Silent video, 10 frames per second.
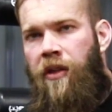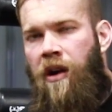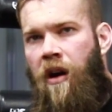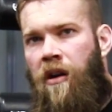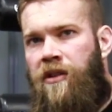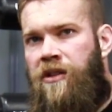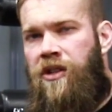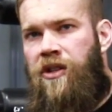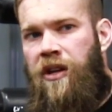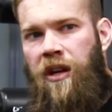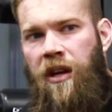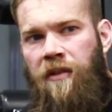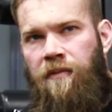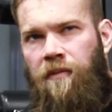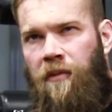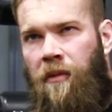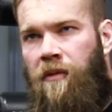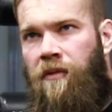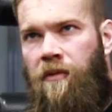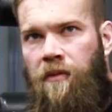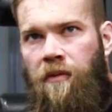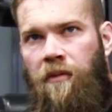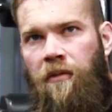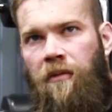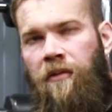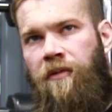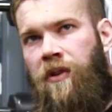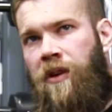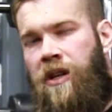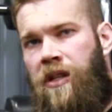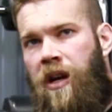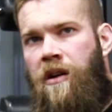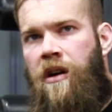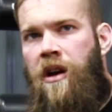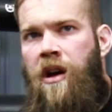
the Arnold's in Australia a few years ago.